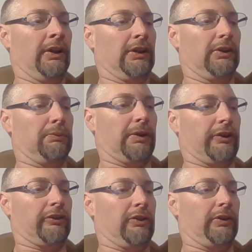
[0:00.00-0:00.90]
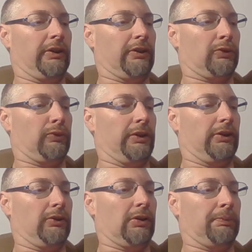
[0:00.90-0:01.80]
You must do this when
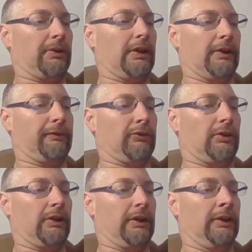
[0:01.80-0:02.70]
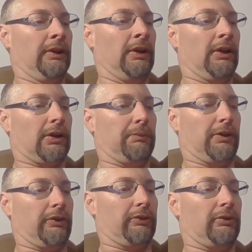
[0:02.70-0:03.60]
you apply for a
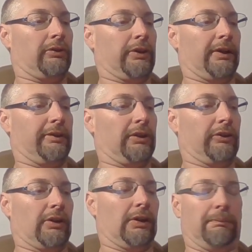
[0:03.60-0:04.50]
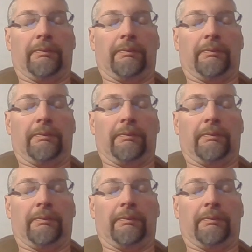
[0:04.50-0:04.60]
commercial driving job.